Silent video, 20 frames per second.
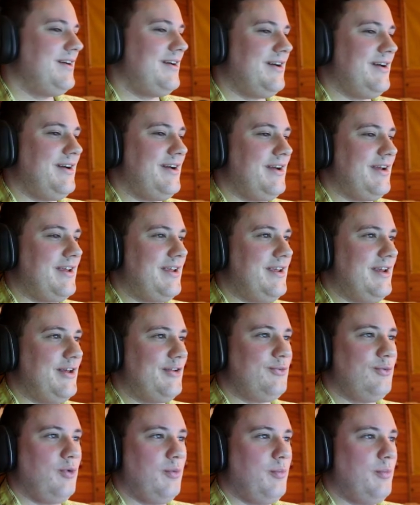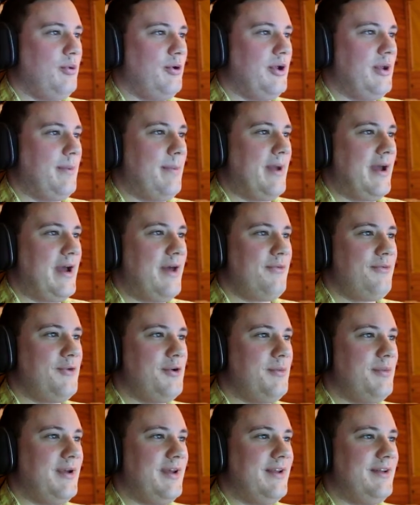I guess we'll put a
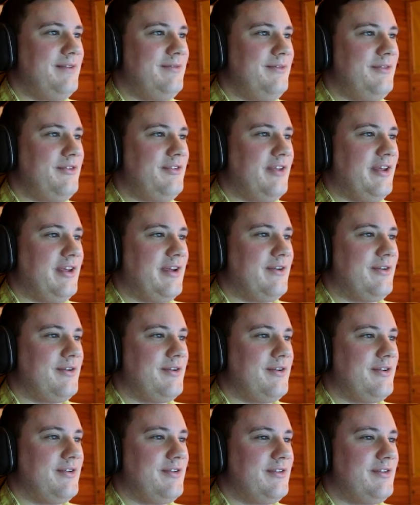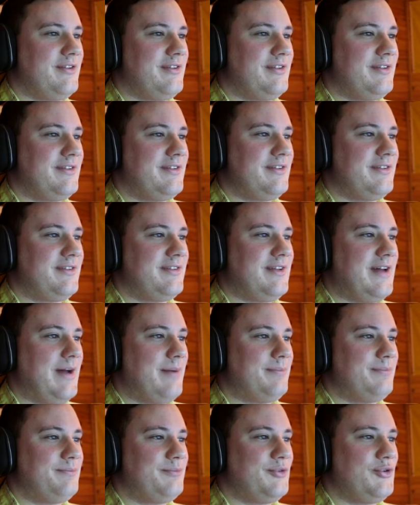bathroom in so they
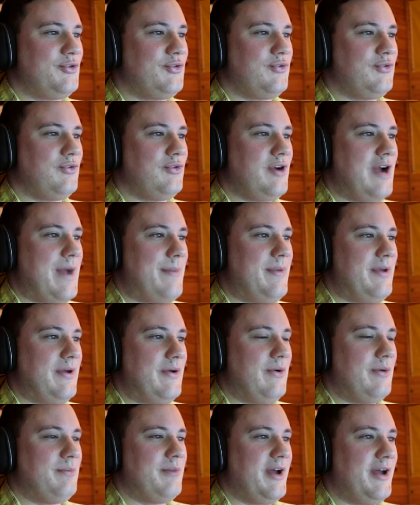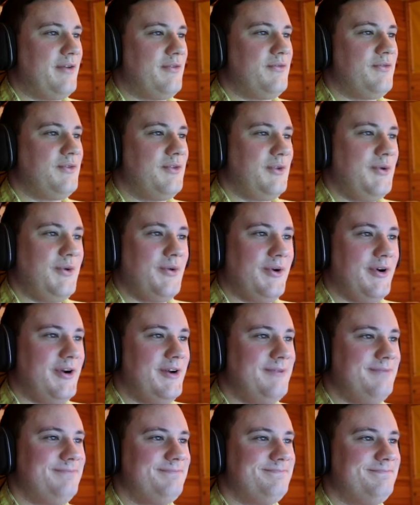stop crapping on my
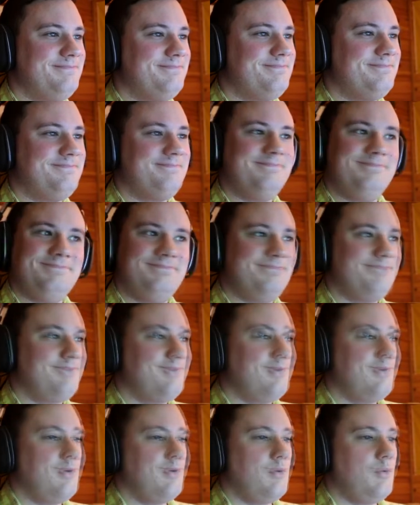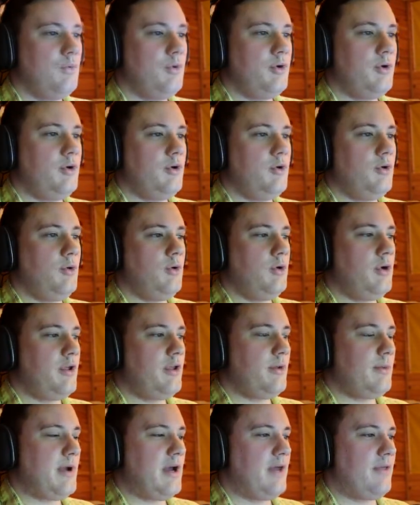floor. Woohoo!
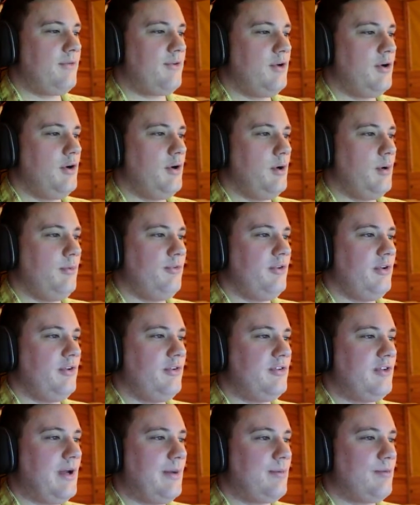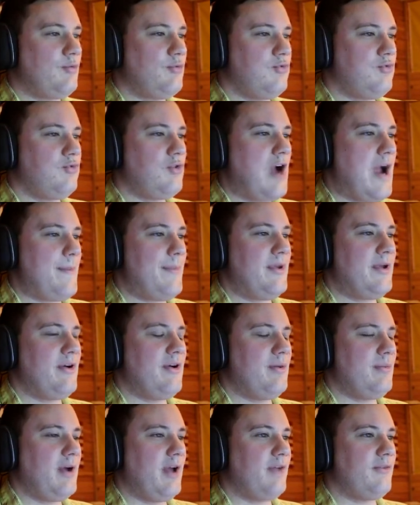Another bathroom. So you stop crapping
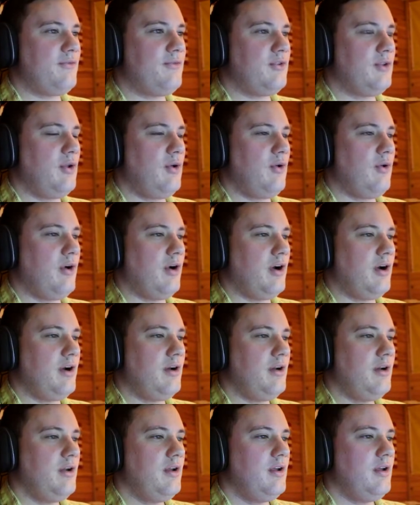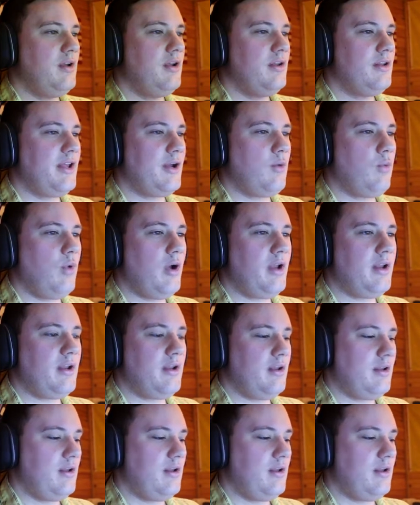on my floor. Like, what?